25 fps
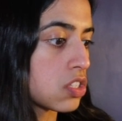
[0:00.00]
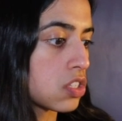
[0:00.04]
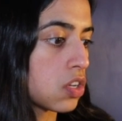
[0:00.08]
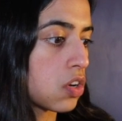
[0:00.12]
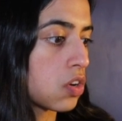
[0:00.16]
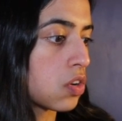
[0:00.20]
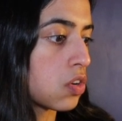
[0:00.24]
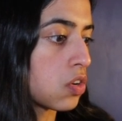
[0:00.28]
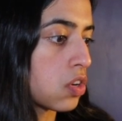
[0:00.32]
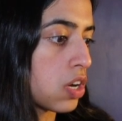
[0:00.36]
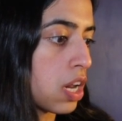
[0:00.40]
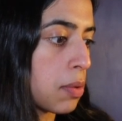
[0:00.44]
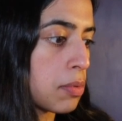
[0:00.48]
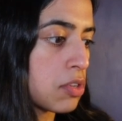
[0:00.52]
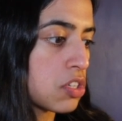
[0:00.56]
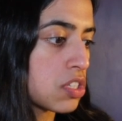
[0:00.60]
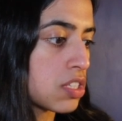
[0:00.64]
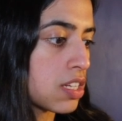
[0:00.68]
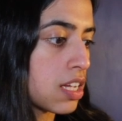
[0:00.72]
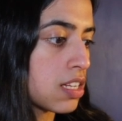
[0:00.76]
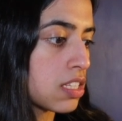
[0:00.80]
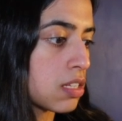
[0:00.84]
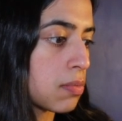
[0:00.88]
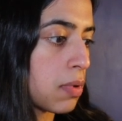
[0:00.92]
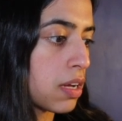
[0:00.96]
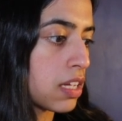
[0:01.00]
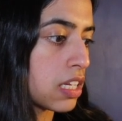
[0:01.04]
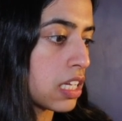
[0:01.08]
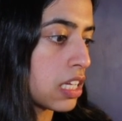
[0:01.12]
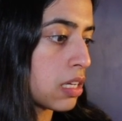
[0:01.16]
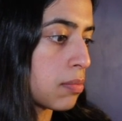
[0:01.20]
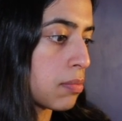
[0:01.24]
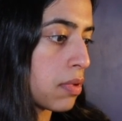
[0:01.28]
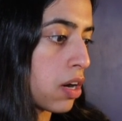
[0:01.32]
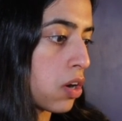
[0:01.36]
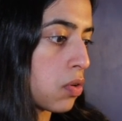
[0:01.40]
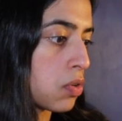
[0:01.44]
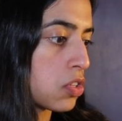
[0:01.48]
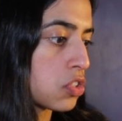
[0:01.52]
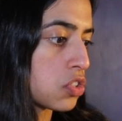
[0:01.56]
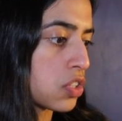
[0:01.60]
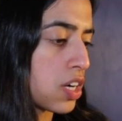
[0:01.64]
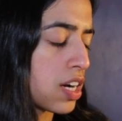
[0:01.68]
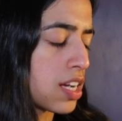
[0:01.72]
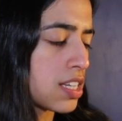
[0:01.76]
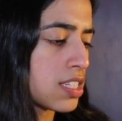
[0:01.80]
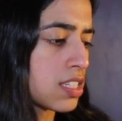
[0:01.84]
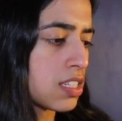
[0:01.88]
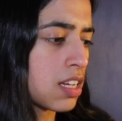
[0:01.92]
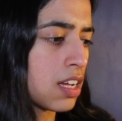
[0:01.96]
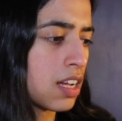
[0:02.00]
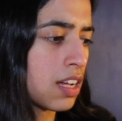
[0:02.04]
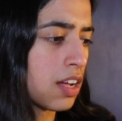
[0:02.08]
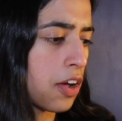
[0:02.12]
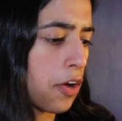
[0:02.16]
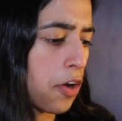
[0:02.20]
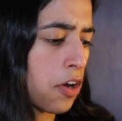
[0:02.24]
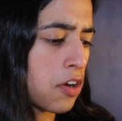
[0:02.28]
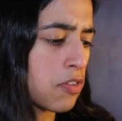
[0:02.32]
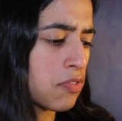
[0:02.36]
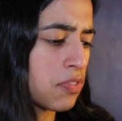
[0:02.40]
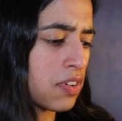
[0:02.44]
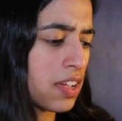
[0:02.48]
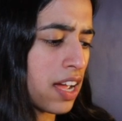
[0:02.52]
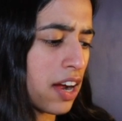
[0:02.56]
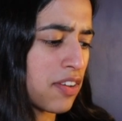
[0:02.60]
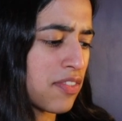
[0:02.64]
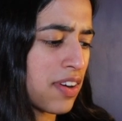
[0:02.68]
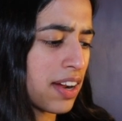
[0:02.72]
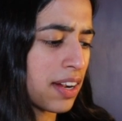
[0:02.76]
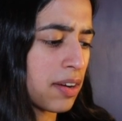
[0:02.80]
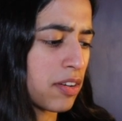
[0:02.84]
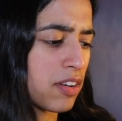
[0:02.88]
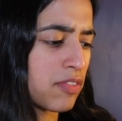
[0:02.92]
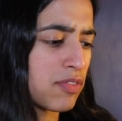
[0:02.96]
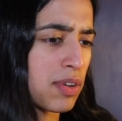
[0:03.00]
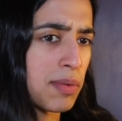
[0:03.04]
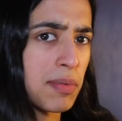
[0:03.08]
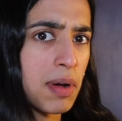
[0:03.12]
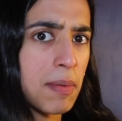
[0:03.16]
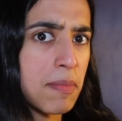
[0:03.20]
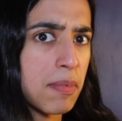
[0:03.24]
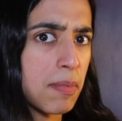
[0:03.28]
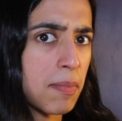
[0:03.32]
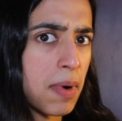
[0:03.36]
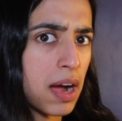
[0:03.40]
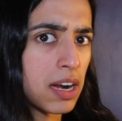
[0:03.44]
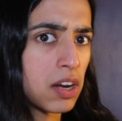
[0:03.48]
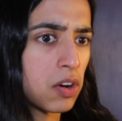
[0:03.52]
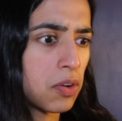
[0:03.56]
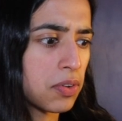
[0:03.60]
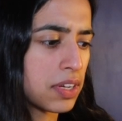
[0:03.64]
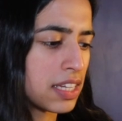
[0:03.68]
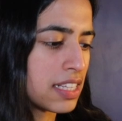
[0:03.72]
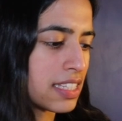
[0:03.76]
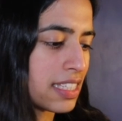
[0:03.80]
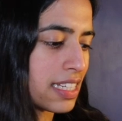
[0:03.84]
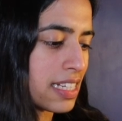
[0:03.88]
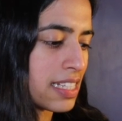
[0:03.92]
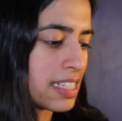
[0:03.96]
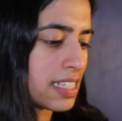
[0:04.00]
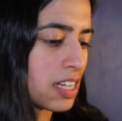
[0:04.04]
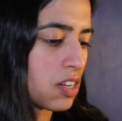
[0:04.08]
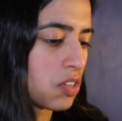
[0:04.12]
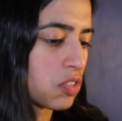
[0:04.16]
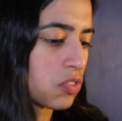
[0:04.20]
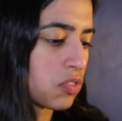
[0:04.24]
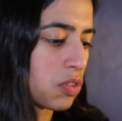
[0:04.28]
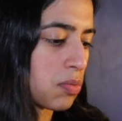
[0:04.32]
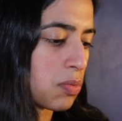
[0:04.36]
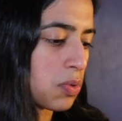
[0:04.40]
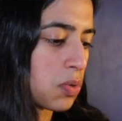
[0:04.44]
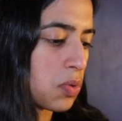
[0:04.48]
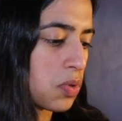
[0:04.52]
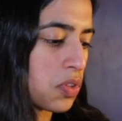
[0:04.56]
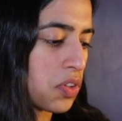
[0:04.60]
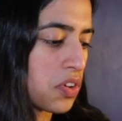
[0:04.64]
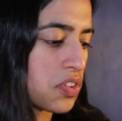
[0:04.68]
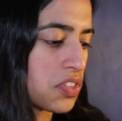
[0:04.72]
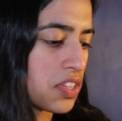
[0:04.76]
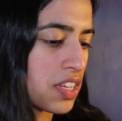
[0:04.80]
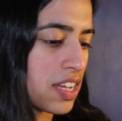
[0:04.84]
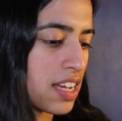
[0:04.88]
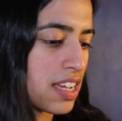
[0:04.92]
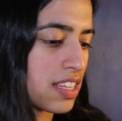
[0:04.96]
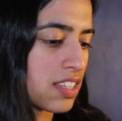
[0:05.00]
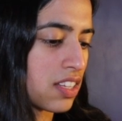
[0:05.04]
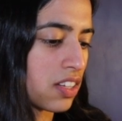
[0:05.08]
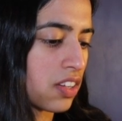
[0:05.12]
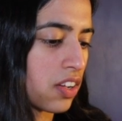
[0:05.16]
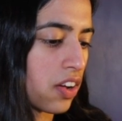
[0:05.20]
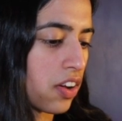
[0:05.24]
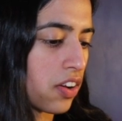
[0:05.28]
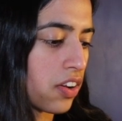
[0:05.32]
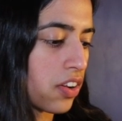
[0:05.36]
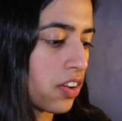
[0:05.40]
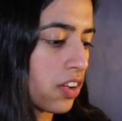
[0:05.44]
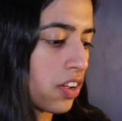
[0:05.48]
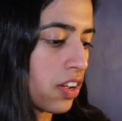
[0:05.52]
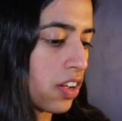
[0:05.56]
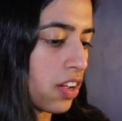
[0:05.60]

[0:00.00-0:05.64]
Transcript: So let me just enter my email address. Hopefully I remember my login details from all those years ago.